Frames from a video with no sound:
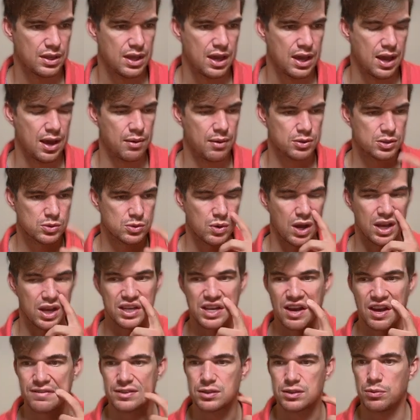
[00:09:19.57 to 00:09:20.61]
I was quite
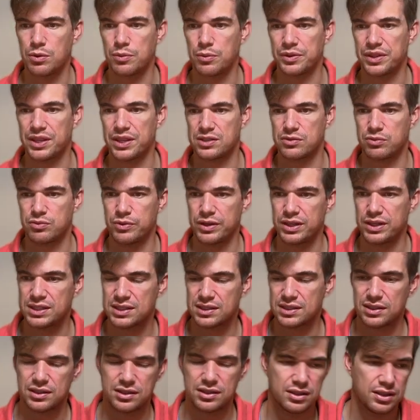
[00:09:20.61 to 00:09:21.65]
comfortable with this
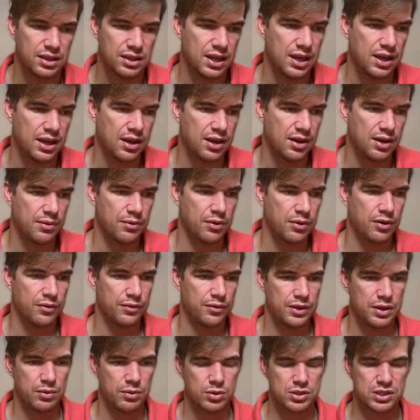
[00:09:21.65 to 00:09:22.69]
risk.
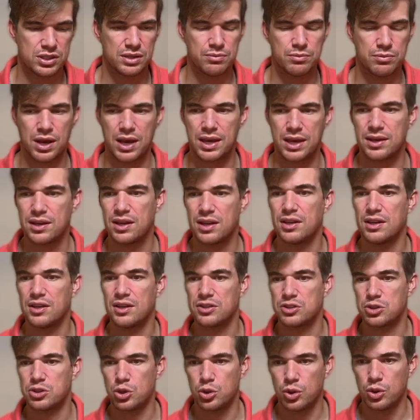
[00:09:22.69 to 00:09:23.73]
It was in my
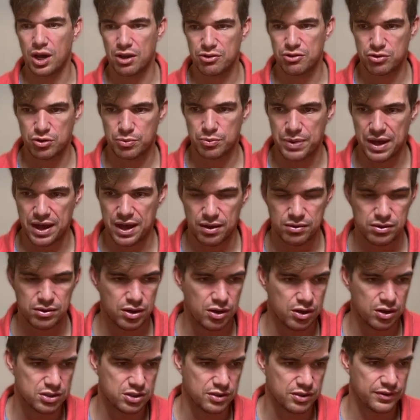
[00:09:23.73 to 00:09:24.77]
£200
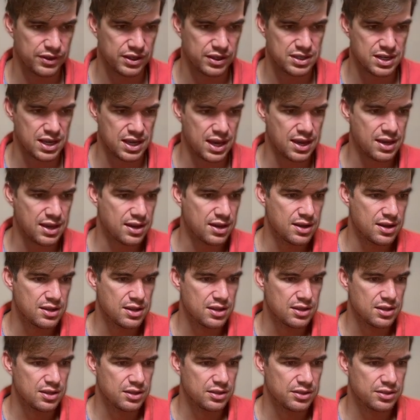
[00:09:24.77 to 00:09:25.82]
loss of the day.
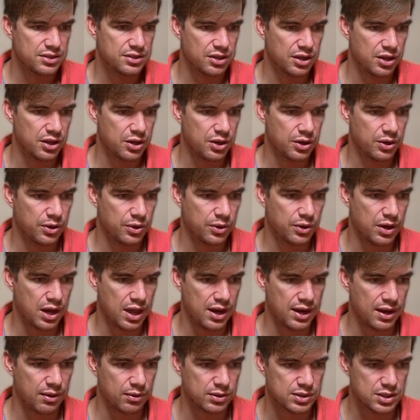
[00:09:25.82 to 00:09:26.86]
So,
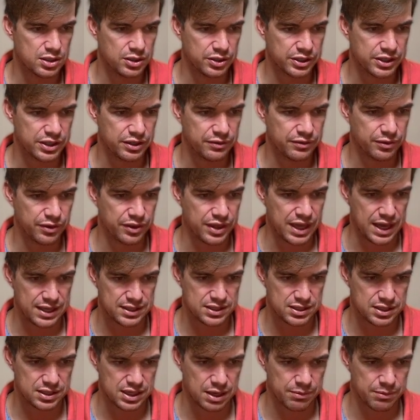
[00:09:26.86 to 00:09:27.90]
and I was looking for
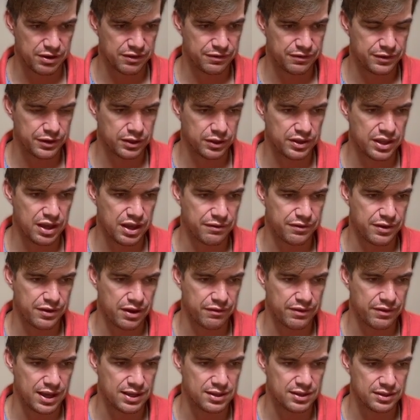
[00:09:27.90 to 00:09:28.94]
that to come and fill that fair
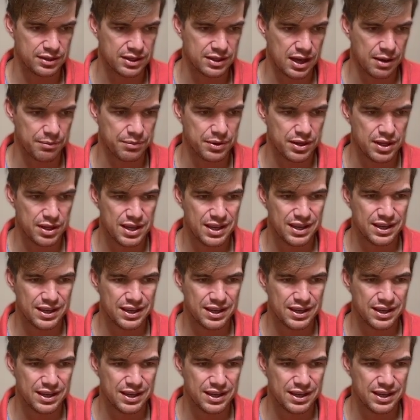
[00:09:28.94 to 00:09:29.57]
value gap.